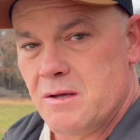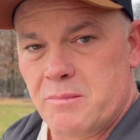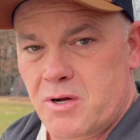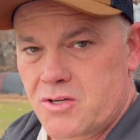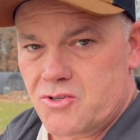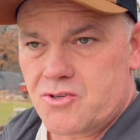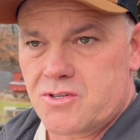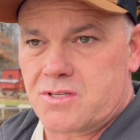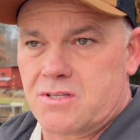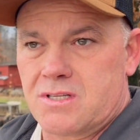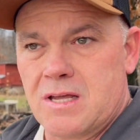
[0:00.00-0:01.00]
because you
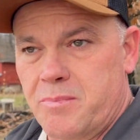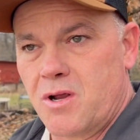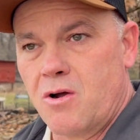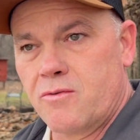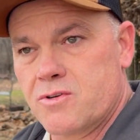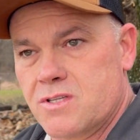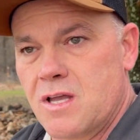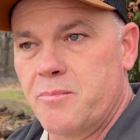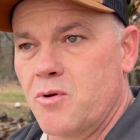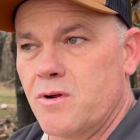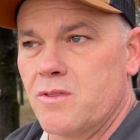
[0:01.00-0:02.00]
just tip it over,
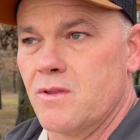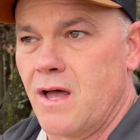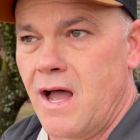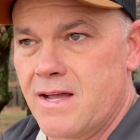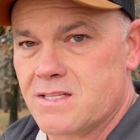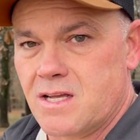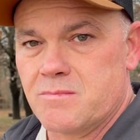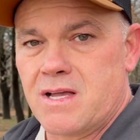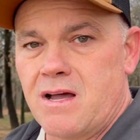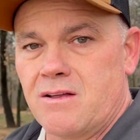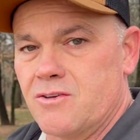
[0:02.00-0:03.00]
step on it, the ice comes
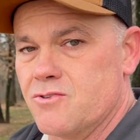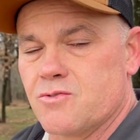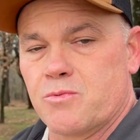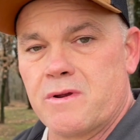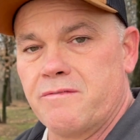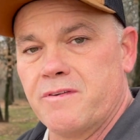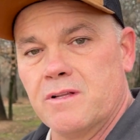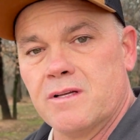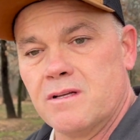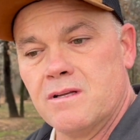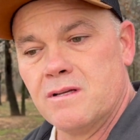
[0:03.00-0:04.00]
out, and you just refill
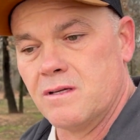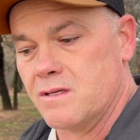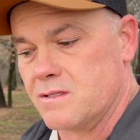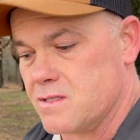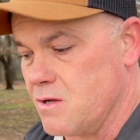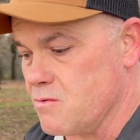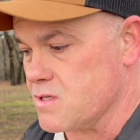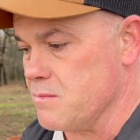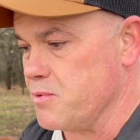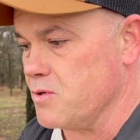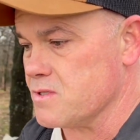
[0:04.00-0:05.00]
it. It's so
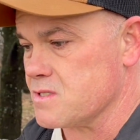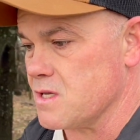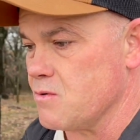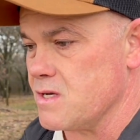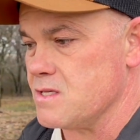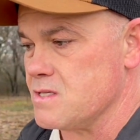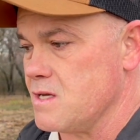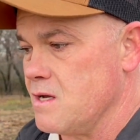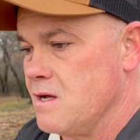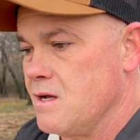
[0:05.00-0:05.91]
simple, it's so easy.